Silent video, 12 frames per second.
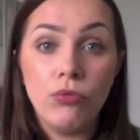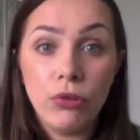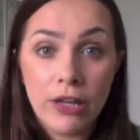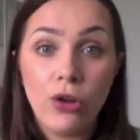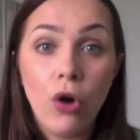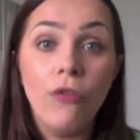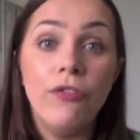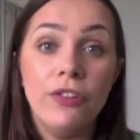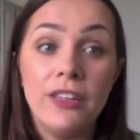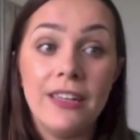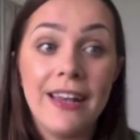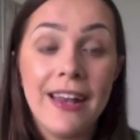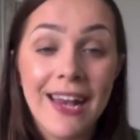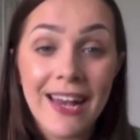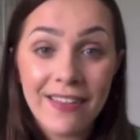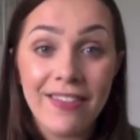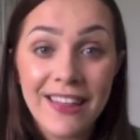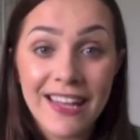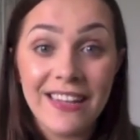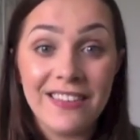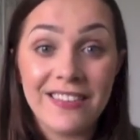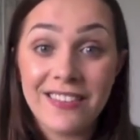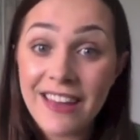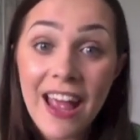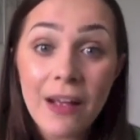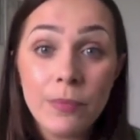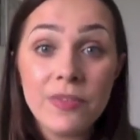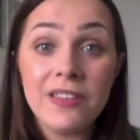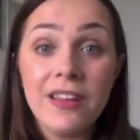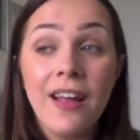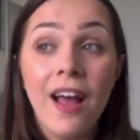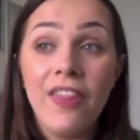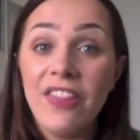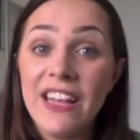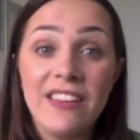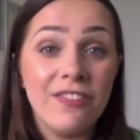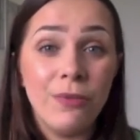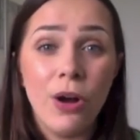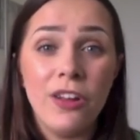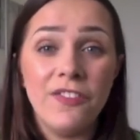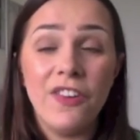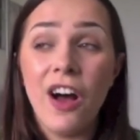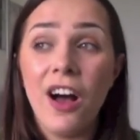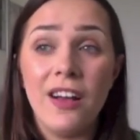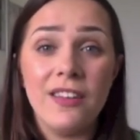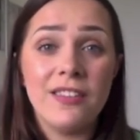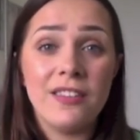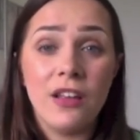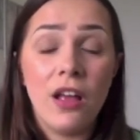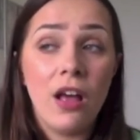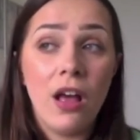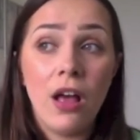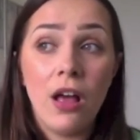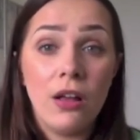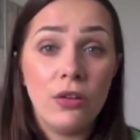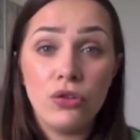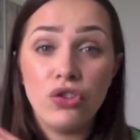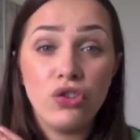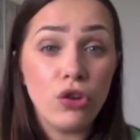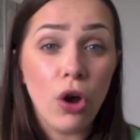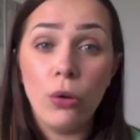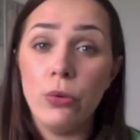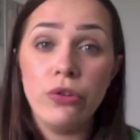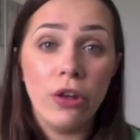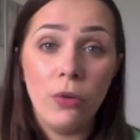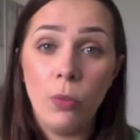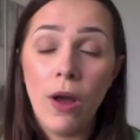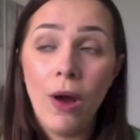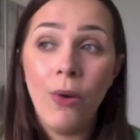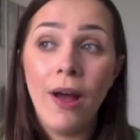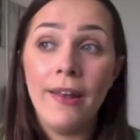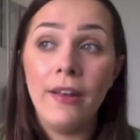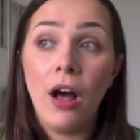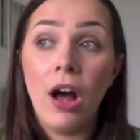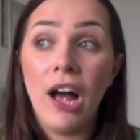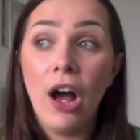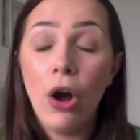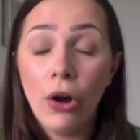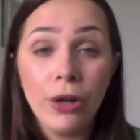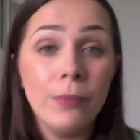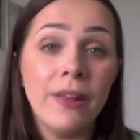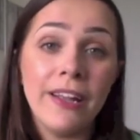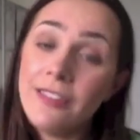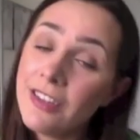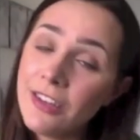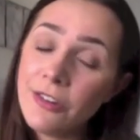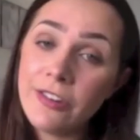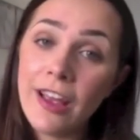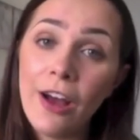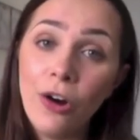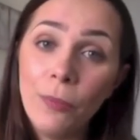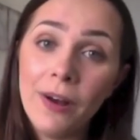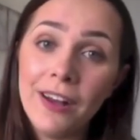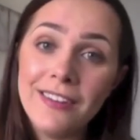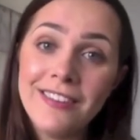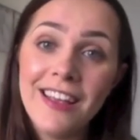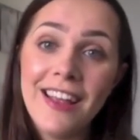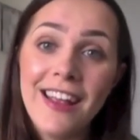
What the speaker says: really confident in these steps, and these have worked for us so well, and I hope they continue to help us